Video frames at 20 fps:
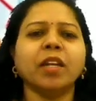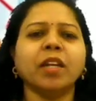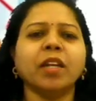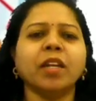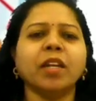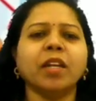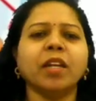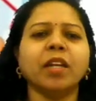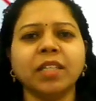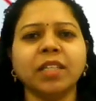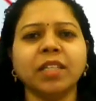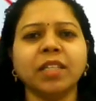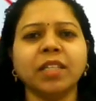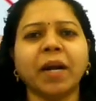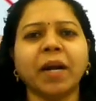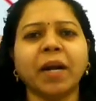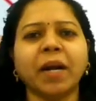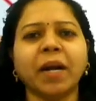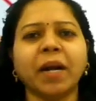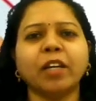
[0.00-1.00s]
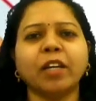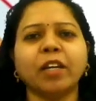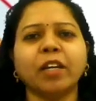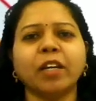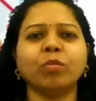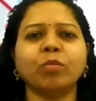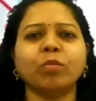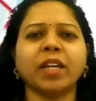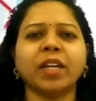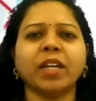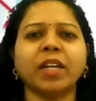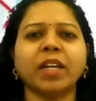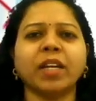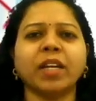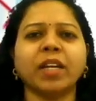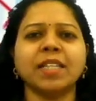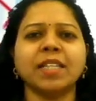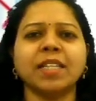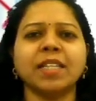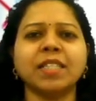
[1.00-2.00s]
Now see, the particle of the
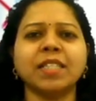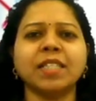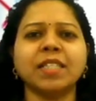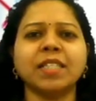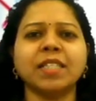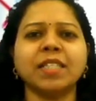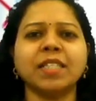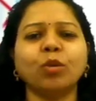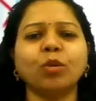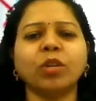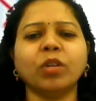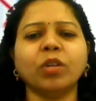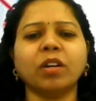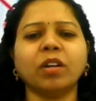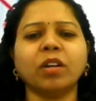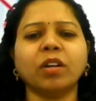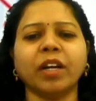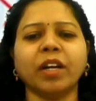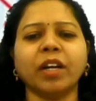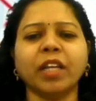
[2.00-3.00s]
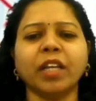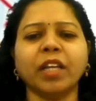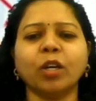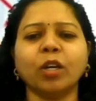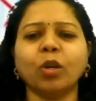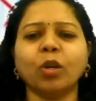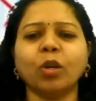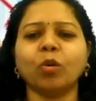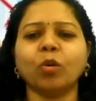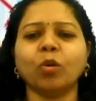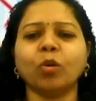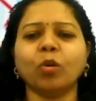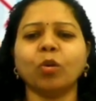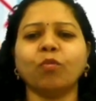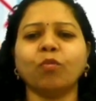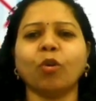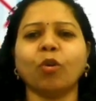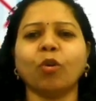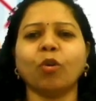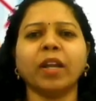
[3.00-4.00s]
gases hit to the container of
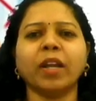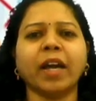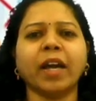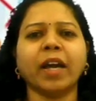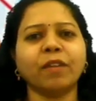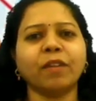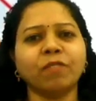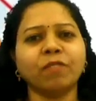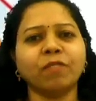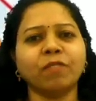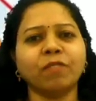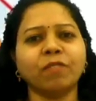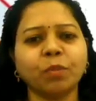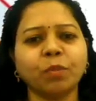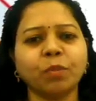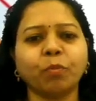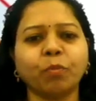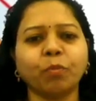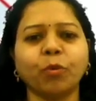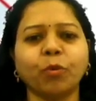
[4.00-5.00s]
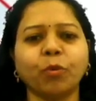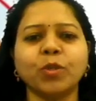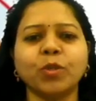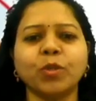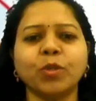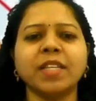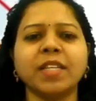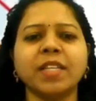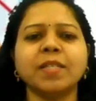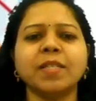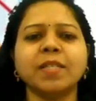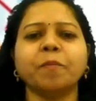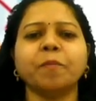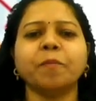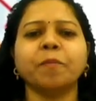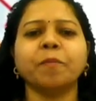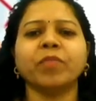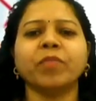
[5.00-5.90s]
the wall and which produces